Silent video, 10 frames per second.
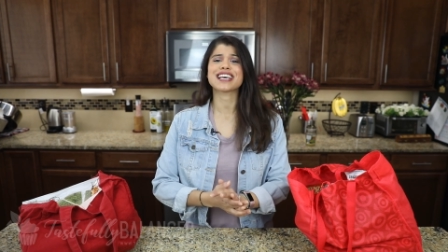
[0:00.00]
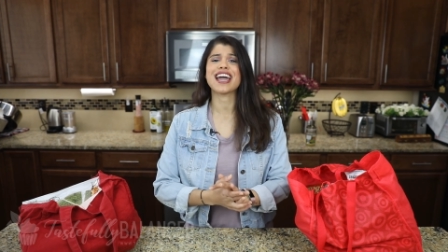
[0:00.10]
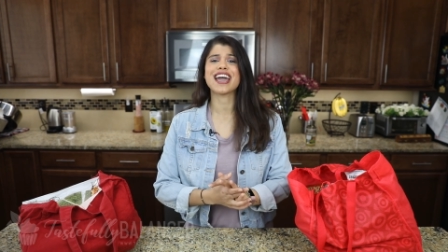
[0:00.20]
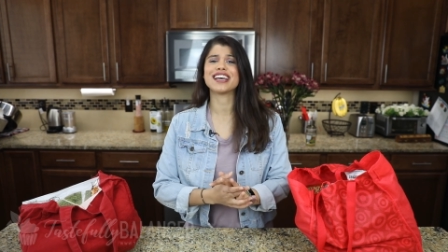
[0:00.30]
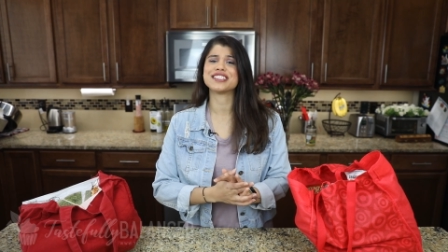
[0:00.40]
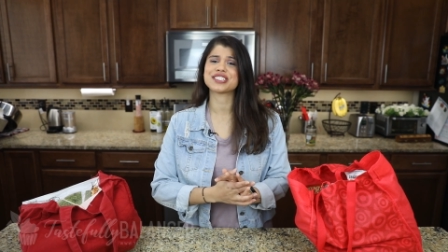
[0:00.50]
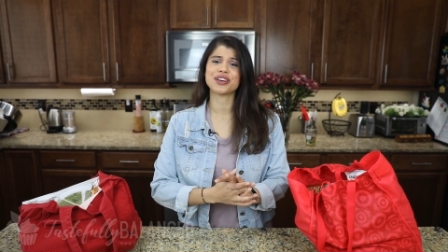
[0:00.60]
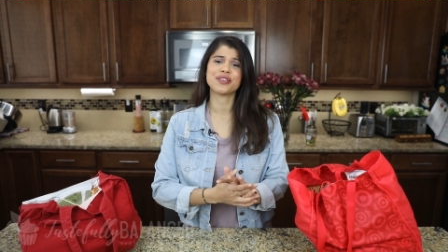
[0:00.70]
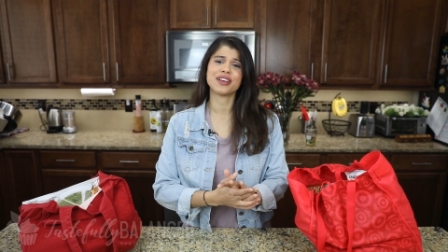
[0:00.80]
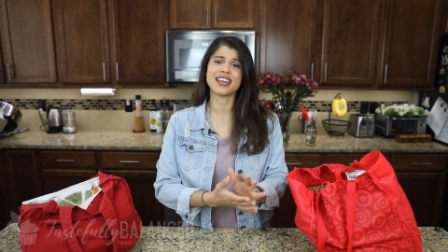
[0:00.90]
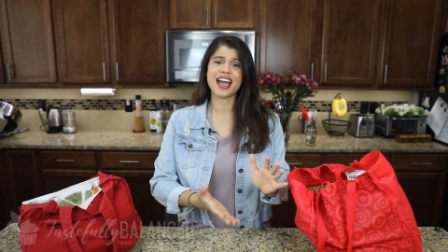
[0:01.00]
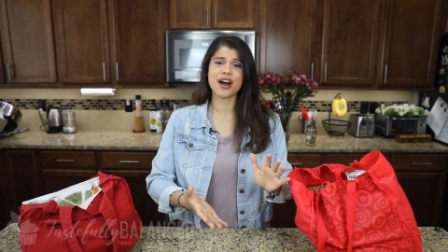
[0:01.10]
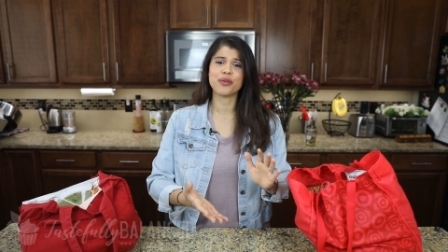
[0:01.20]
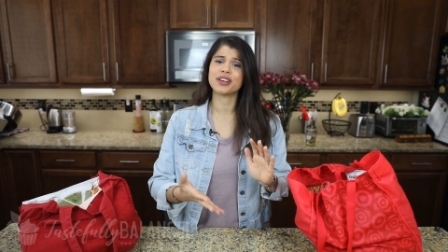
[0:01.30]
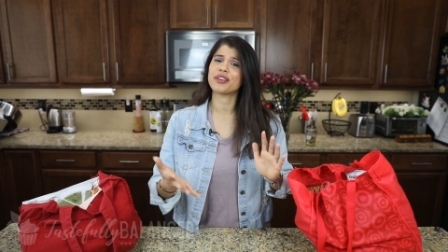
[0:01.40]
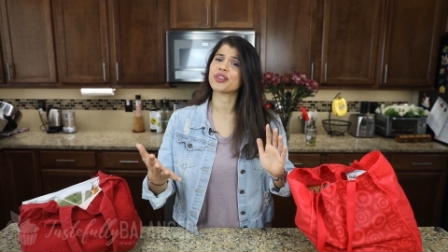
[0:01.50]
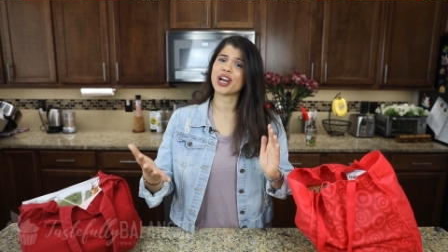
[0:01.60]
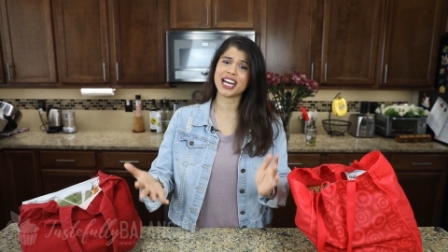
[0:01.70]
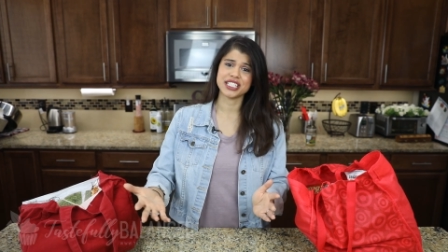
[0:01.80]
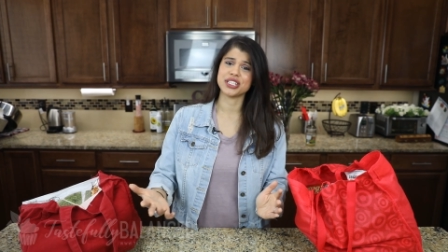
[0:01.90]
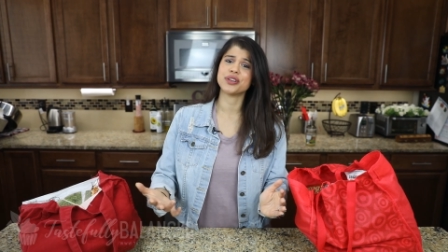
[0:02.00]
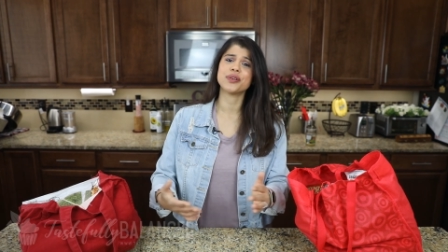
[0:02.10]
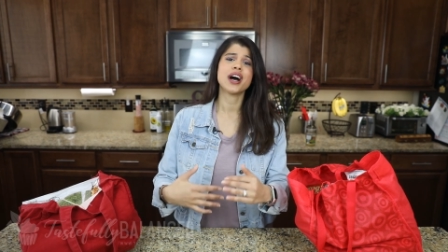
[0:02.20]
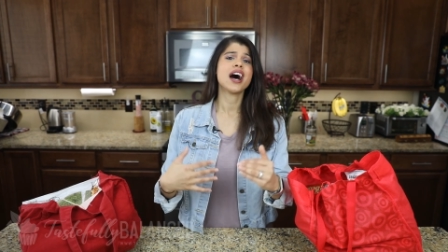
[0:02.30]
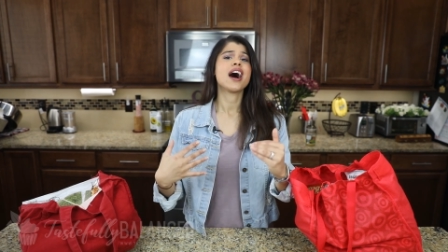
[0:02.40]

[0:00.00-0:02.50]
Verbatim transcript: and so now whenever I do,